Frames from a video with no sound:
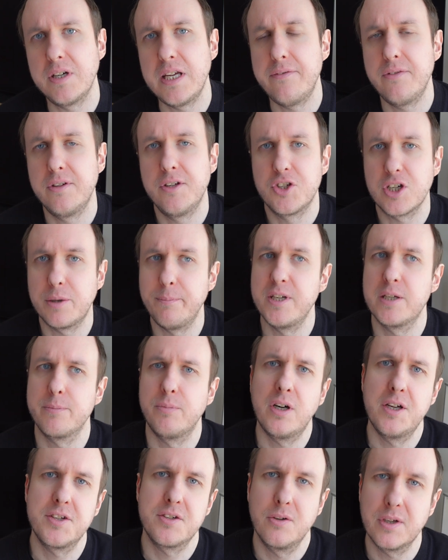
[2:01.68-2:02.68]
even the jumping
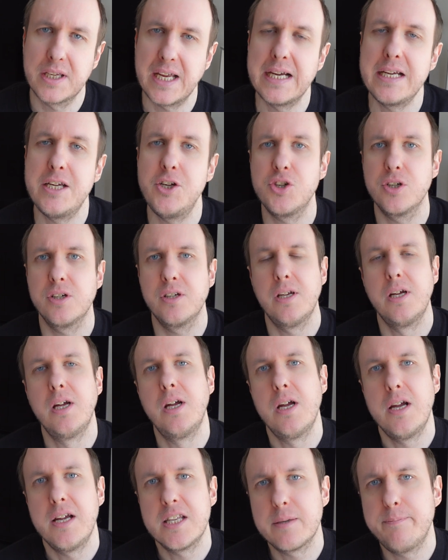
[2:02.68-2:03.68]
spiders on occasion,
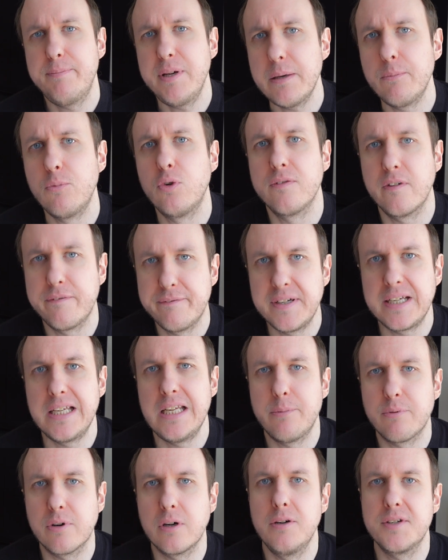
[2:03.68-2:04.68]
it's a bit more of a
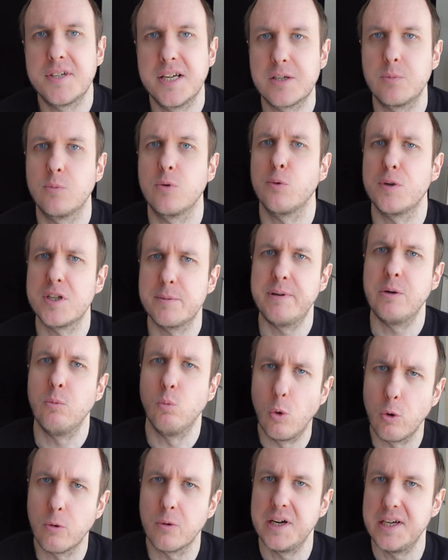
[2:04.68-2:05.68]
fiddly process and we're always a bit
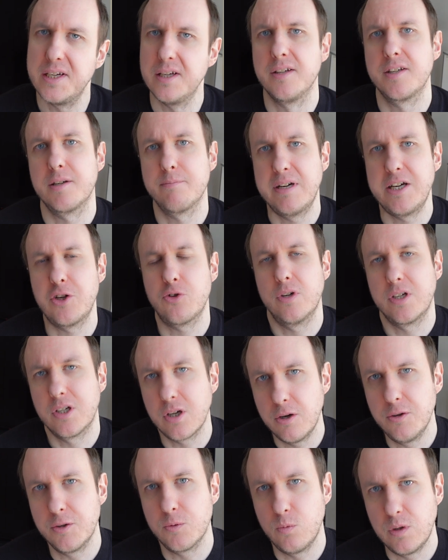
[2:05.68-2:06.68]
worried to make sure it
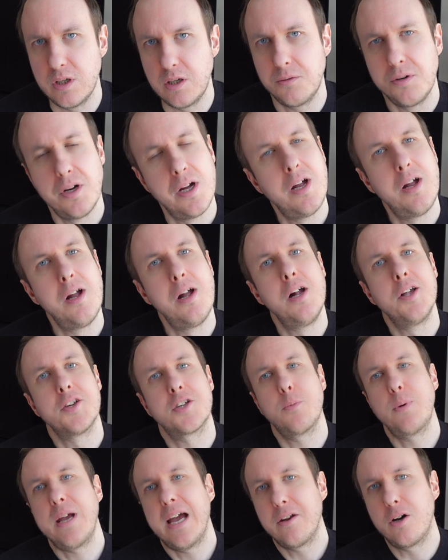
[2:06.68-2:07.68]
goes well. So
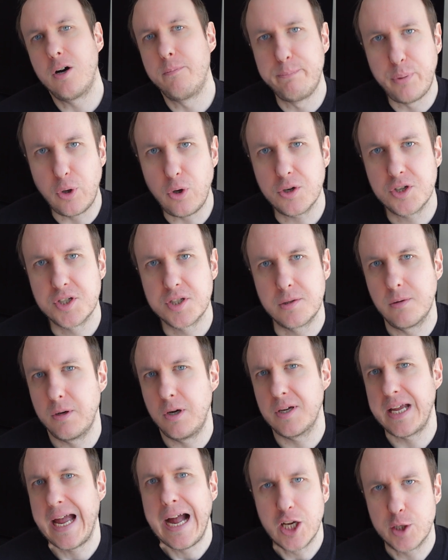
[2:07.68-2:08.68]
we had our
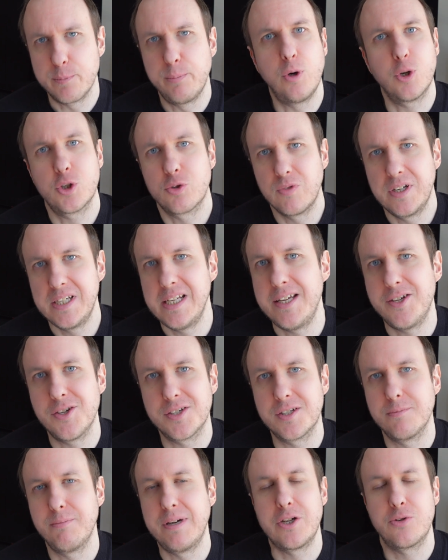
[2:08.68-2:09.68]
catch box ready just
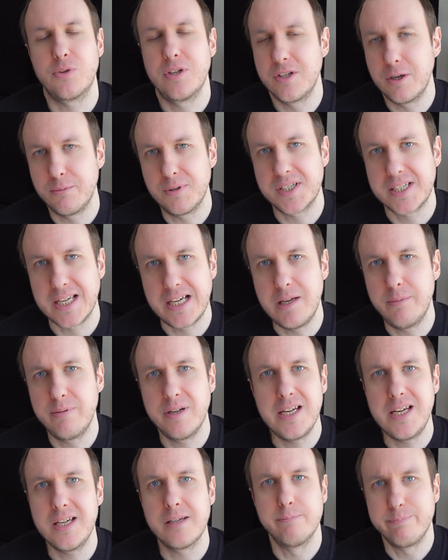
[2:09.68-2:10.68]
to make sure there's no
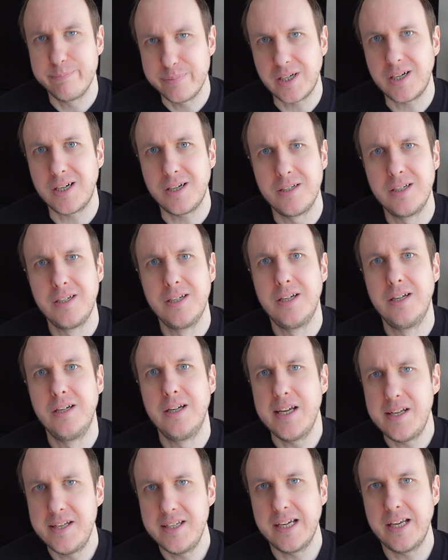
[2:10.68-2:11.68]
escapees, but
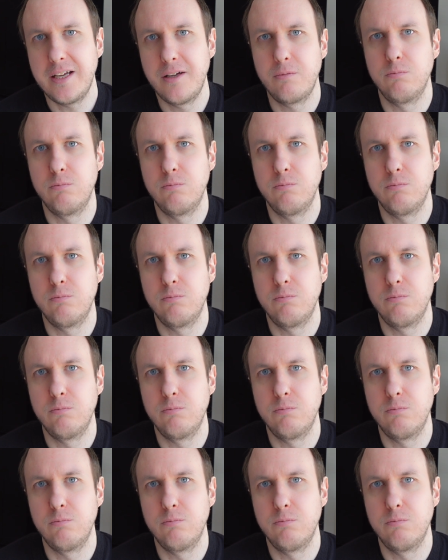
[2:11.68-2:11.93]
in the end